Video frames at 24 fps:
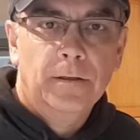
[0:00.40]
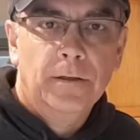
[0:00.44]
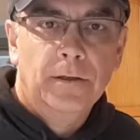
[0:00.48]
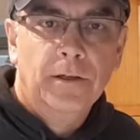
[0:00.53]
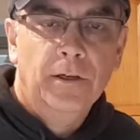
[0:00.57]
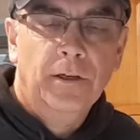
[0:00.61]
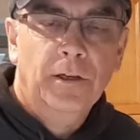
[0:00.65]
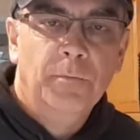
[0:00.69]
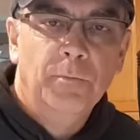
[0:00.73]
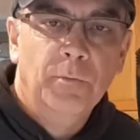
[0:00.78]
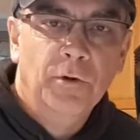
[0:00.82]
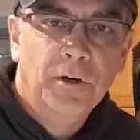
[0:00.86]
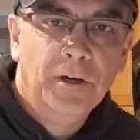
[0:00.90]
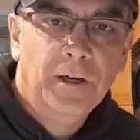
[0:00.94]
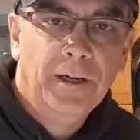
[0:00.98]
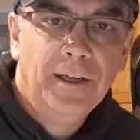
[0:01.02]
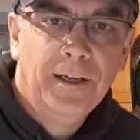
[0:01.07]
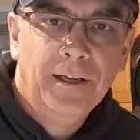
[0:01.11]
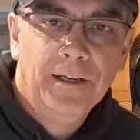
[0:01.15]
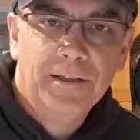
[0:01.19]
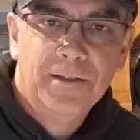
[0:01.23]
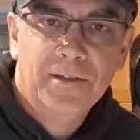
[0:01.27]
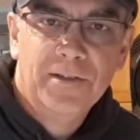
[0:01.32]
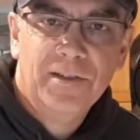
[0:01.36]
Good
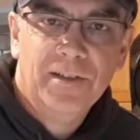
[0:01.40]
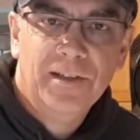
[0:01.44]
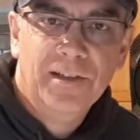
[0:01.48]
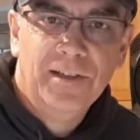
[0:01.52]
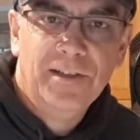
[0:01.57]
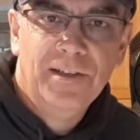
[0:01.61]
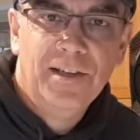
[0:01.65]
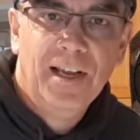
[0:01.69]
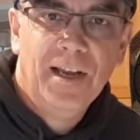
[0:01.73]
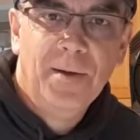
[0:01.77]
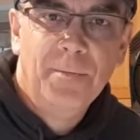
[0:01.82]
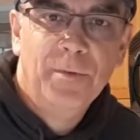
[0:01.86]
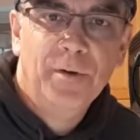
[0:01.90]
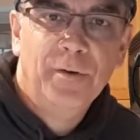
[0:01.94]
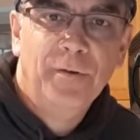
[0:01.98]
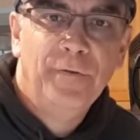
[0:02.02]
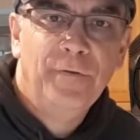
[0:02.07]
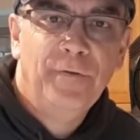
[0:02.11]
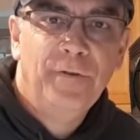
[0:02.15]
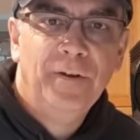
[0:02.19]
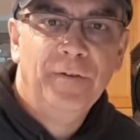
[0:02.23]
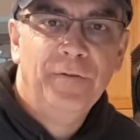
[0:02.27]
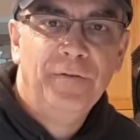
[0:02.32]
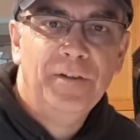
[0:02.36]
morning, it's September
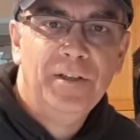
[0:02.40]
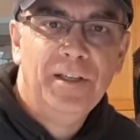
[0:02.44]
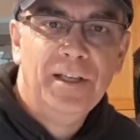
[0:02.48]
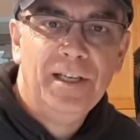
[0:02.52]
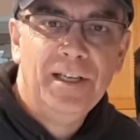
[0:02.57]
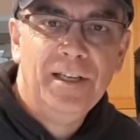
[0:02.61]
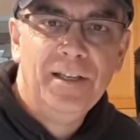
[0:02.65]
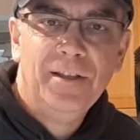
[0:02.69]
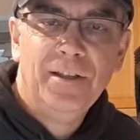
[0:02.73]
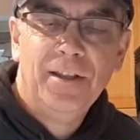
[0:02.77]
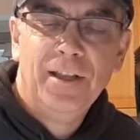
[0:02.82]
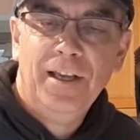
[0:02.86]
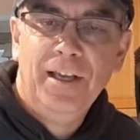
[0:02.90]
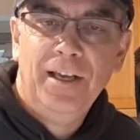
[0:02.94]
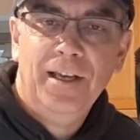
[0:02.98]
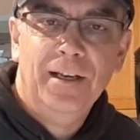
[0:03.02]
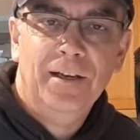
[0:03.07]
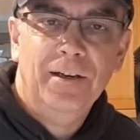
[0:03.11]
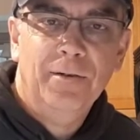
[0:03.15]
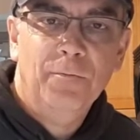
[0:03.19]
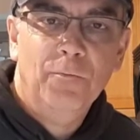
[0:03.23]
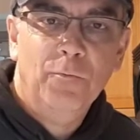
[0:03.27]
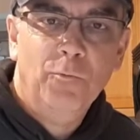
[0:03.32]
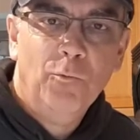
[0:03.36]
15th,
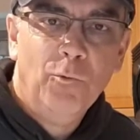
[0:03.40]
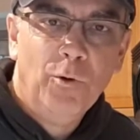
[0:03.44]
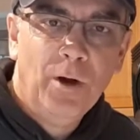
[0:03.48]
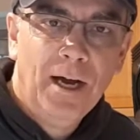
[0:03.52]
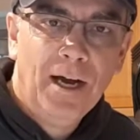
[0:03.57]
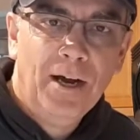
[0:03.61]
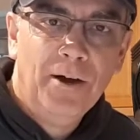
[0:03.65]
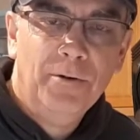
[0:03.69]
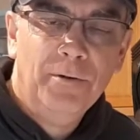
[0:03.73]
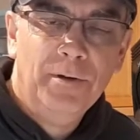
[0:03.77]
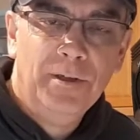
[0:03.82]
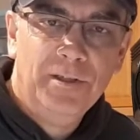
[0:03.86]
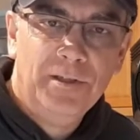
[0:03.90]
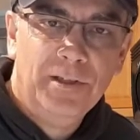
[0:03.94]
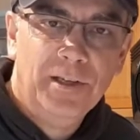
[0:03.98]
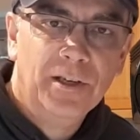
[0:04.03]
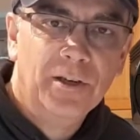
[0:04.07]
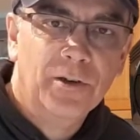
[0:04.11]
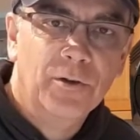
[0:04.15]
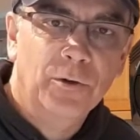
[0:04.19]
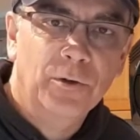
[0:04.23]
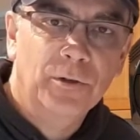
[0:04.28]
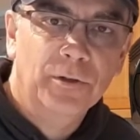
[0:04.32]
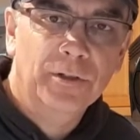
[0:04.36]
and wow, is
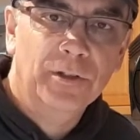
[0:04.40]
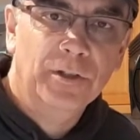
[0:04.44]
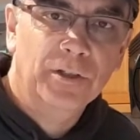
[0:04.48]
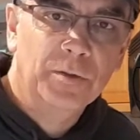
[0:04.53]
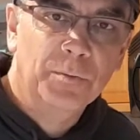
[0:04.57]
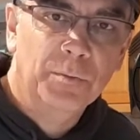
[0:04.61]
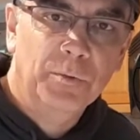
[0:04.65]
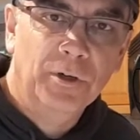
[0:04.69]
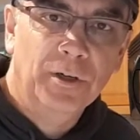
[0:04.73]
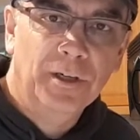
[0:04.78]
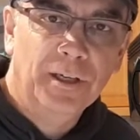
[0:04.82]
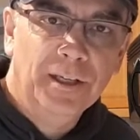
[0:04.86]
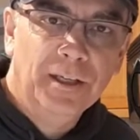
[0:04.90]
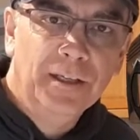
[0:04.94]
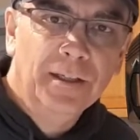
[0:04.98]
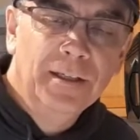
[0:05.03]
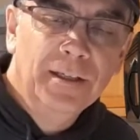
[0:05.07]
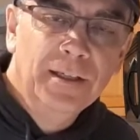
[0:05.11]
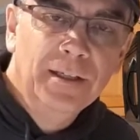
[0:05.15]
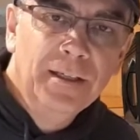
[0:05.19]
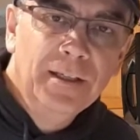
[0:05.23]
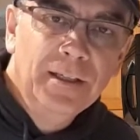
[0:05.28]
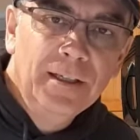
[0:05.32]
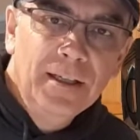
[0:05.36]
it cold this morning.
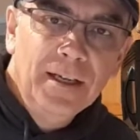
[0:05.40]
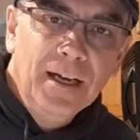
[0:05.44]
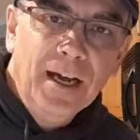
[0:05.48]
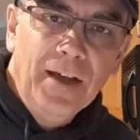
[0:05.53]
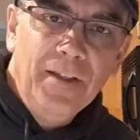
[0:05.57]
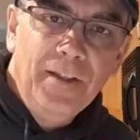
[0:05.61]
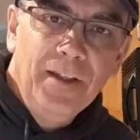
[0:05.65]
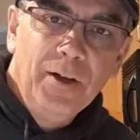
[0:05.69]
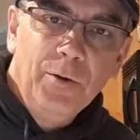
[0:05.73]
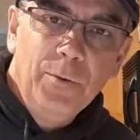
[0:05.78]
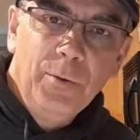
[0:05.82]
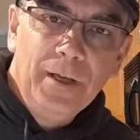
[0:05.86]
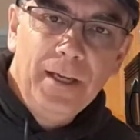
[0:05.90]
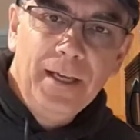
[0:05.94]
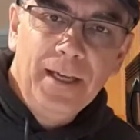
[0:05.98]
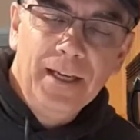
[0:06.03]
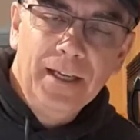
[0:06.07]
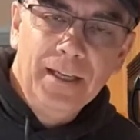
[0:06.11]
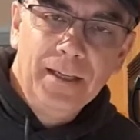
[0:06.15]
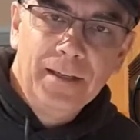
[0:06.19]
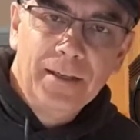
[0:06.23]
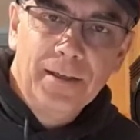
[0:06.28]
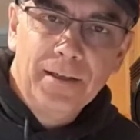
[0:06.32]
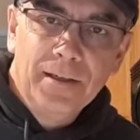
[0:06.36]
I think we
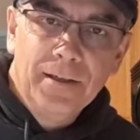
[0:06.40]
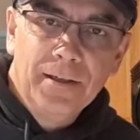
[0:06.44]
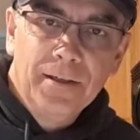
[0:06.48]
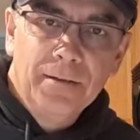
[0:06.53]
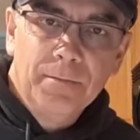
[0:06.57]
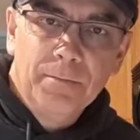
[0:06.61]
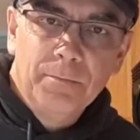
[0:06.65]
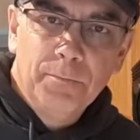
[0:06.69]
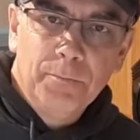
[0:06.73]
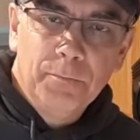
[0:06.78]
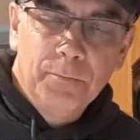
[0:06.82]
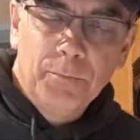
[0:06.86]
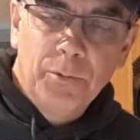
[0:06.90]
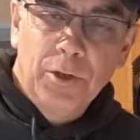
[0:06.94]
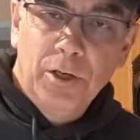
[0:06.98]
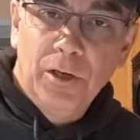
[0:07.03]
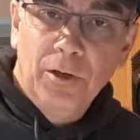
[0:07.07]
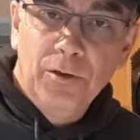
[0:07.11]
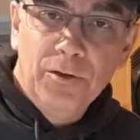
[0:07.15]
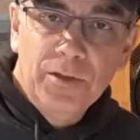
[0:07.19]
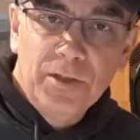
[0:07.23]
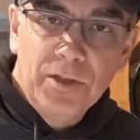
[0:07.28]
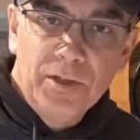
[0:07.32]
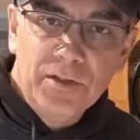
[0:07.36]
hit
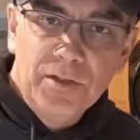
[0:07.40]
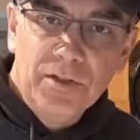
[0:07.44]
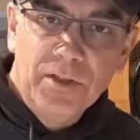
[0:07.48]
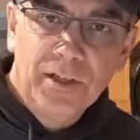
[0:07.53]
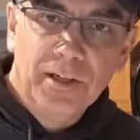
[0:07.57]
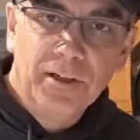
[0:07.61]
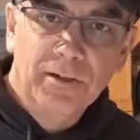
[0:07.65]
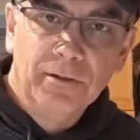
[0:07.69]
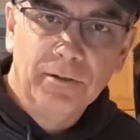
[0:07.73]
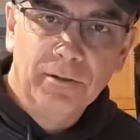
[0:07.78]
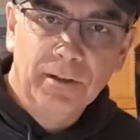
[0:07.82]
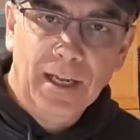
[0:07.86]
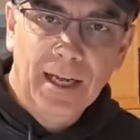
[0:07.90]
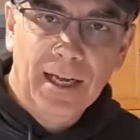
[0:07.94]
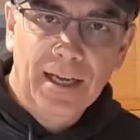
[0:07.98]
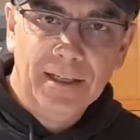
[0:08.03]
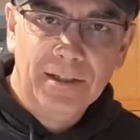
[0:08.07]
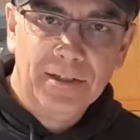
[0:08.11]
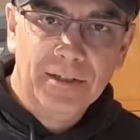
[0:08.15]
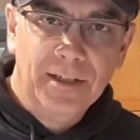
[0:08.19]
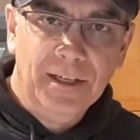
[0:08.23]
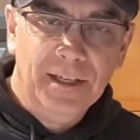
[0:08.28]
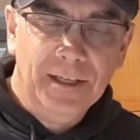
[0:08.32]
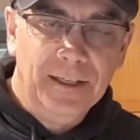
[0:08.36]
close to zero
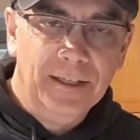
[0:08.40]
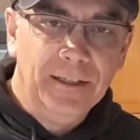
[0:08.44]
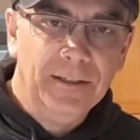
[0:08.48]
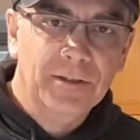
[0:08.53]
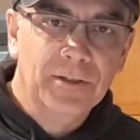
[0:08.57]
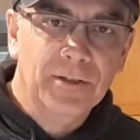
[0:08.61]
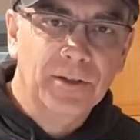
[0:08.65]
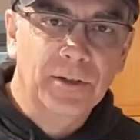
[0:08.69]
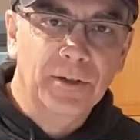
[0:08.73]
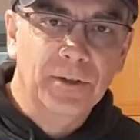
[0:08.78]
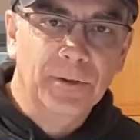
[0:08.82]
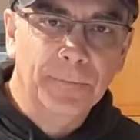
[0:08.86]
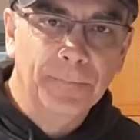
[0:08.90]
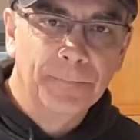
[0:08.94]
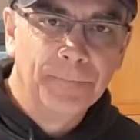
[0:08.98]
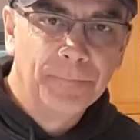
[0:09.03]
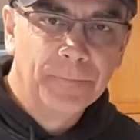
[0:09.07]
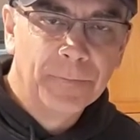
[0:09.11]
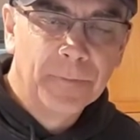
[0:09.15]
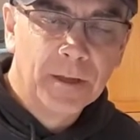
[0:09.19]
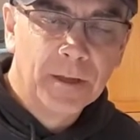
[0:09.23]
last night, so